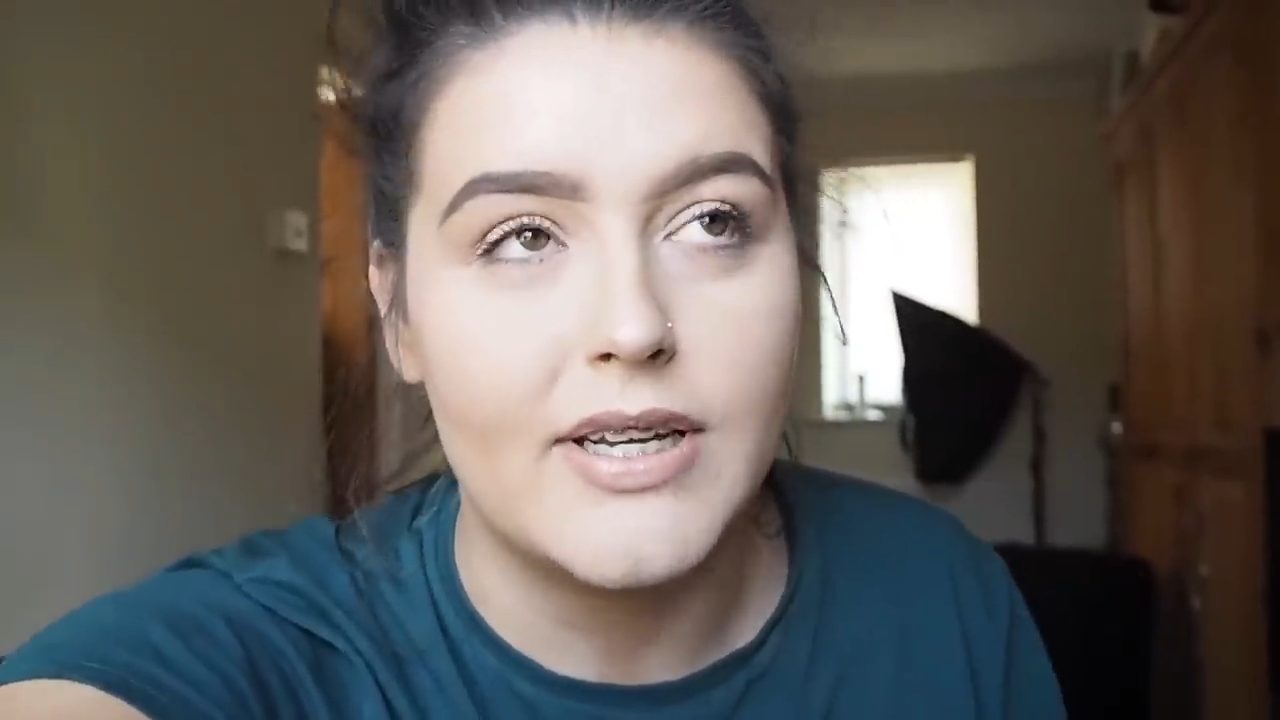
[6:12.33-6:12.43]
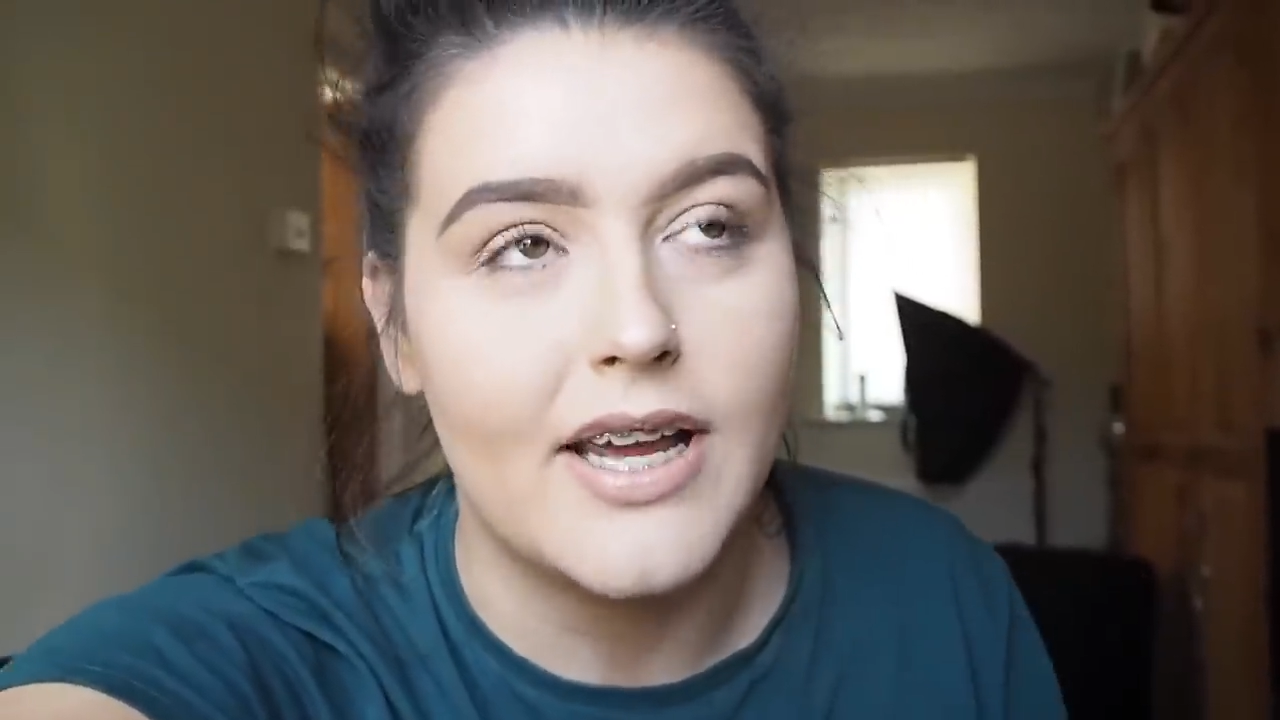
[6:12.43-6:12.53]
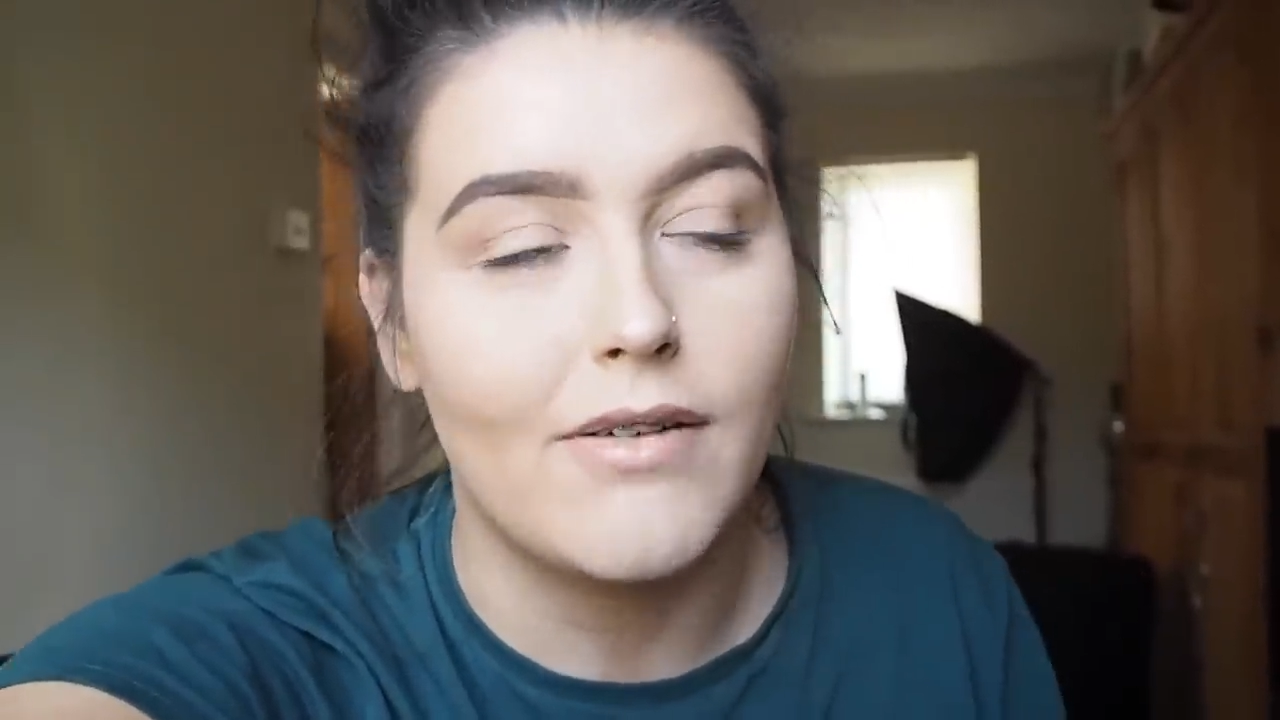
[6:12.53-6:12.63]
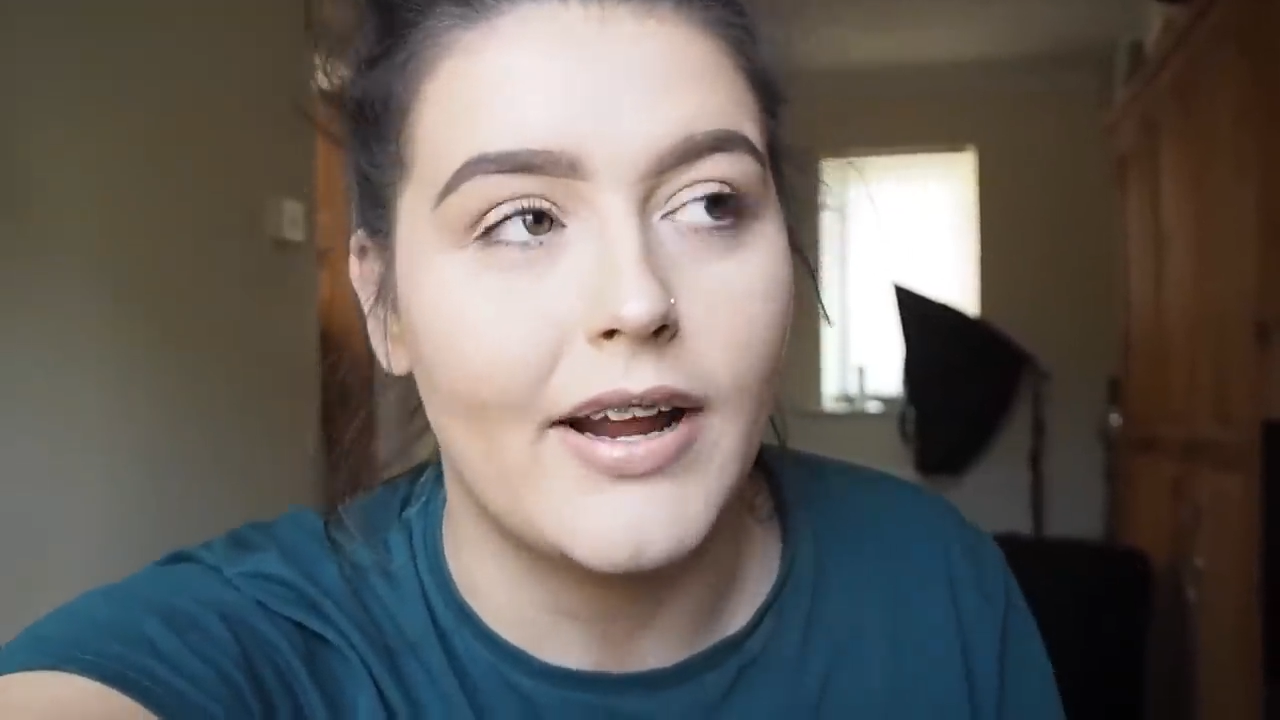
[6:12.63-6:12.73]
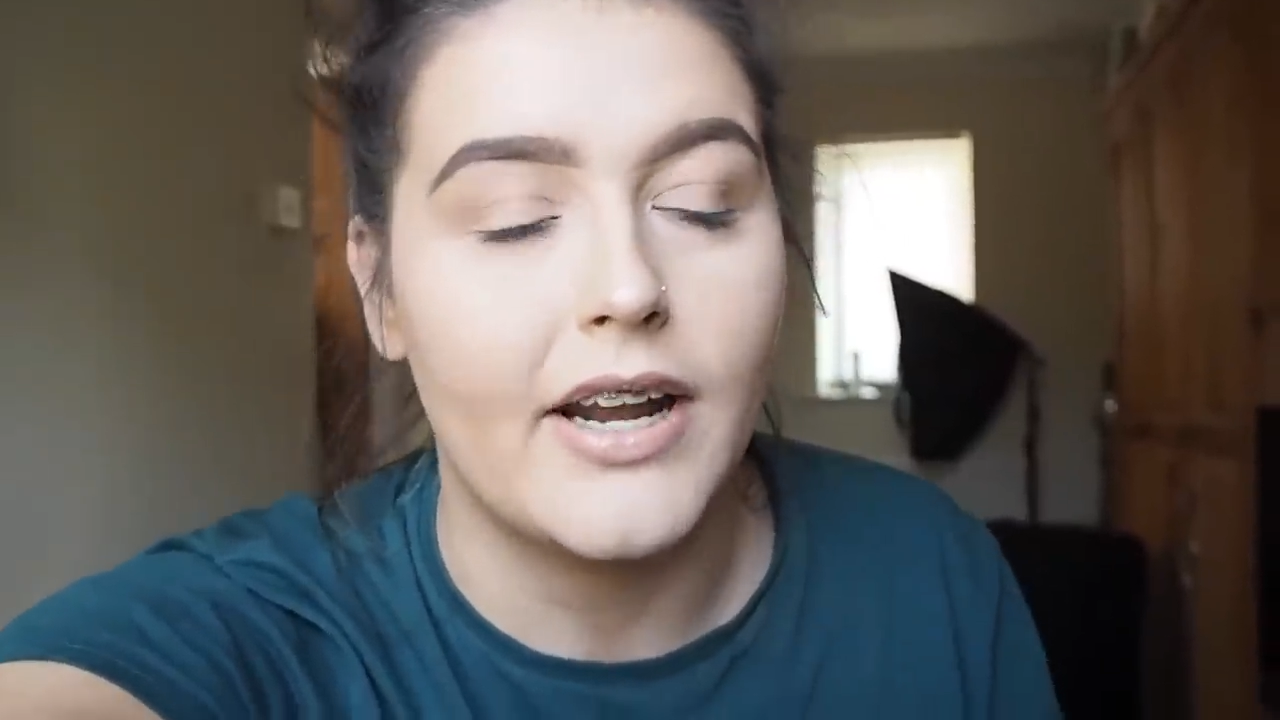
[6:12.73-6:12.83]

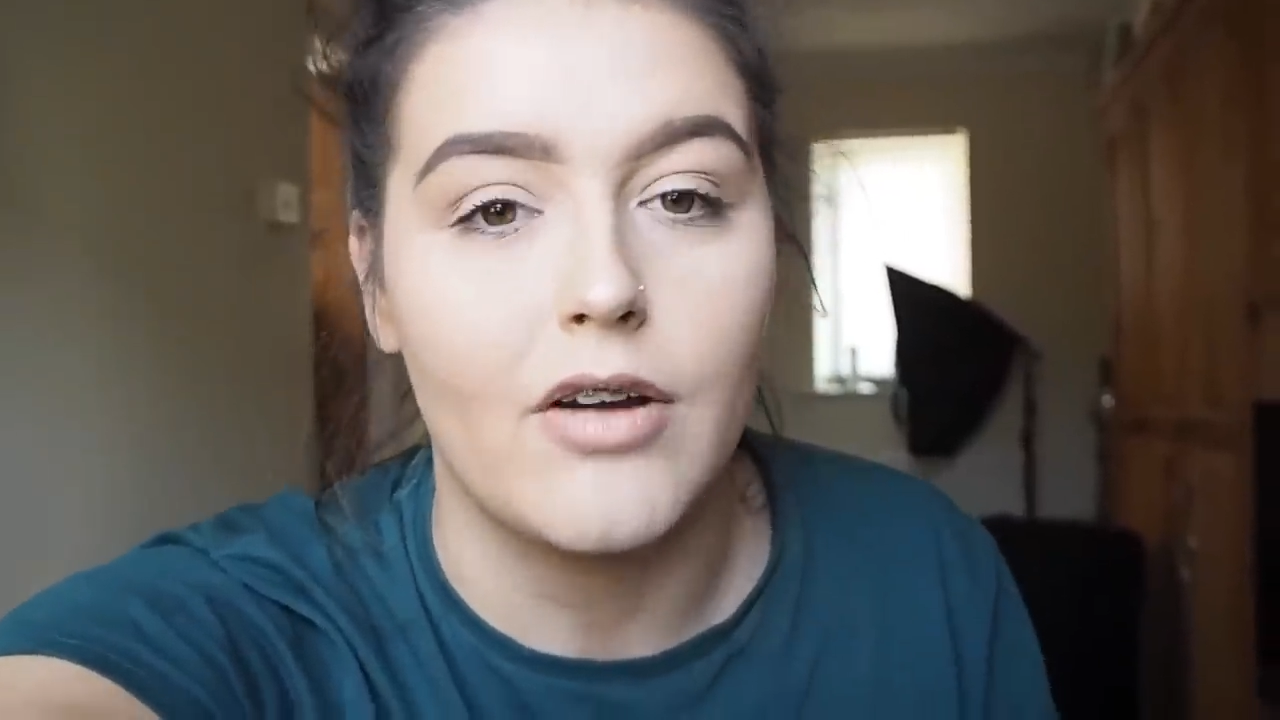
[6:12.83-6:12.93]
redecorating